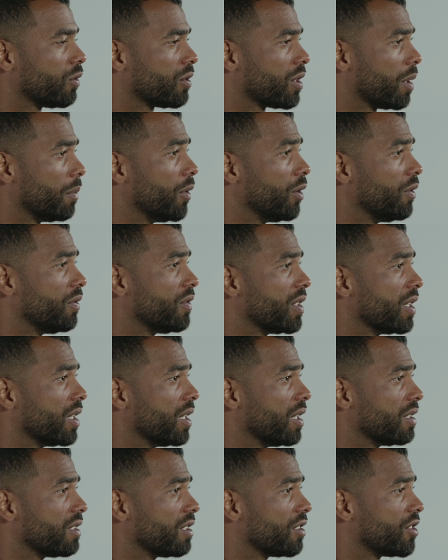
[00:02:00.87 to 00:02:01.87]
course I moved
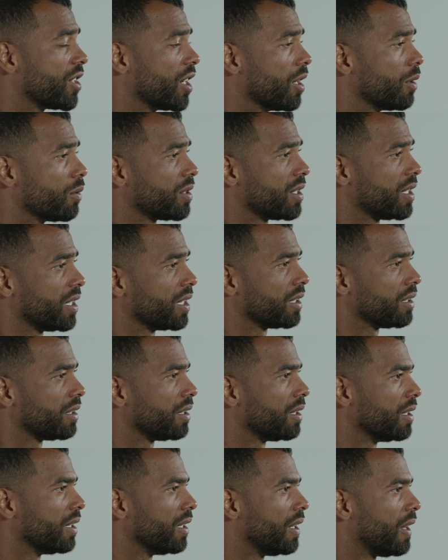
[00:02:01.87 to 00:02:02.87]
to Chelsea, and
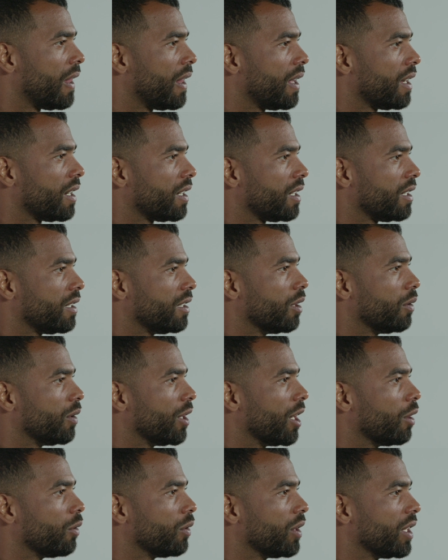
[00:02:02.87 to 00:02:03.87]
you know,
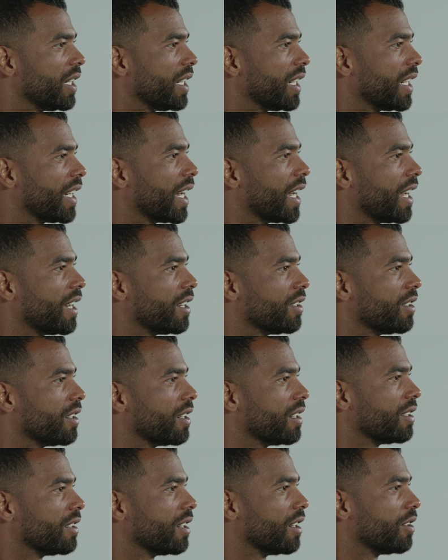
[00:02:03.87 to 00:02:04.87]
the older you get
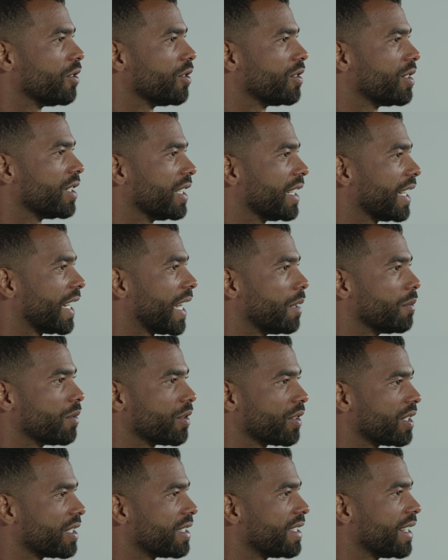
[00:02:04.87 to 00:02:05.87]
and you see the
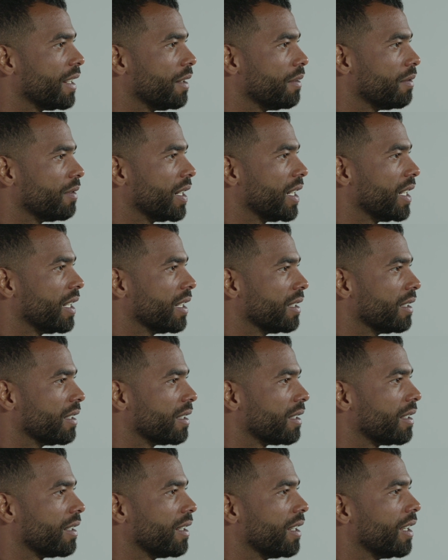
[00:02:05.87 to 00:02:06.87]
games on the TV
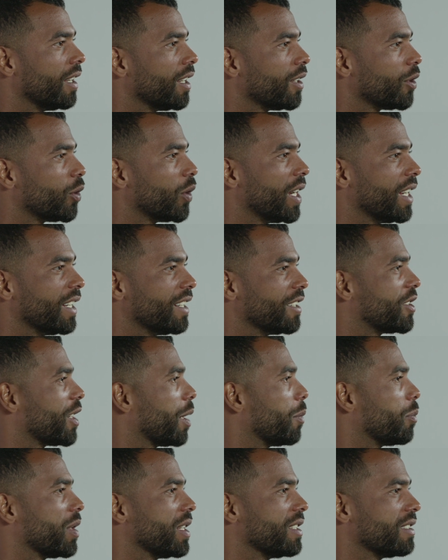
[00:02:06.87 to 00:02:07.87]
and you hear the
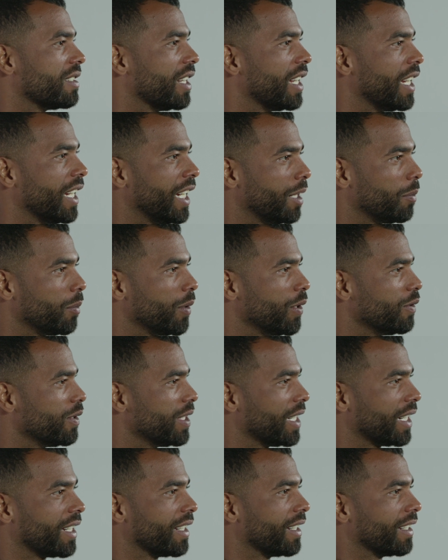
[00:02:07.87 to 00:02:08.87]
Champions League
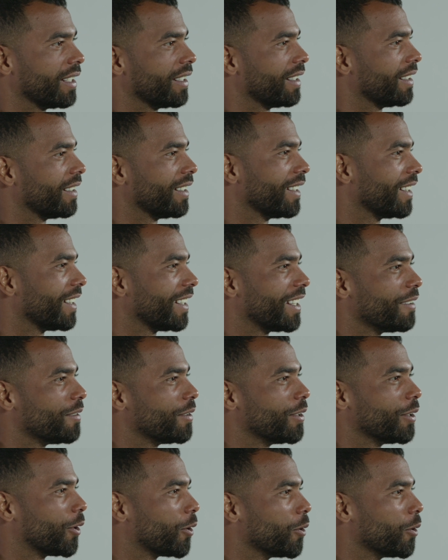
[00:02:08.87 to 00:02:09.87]
music, it gives you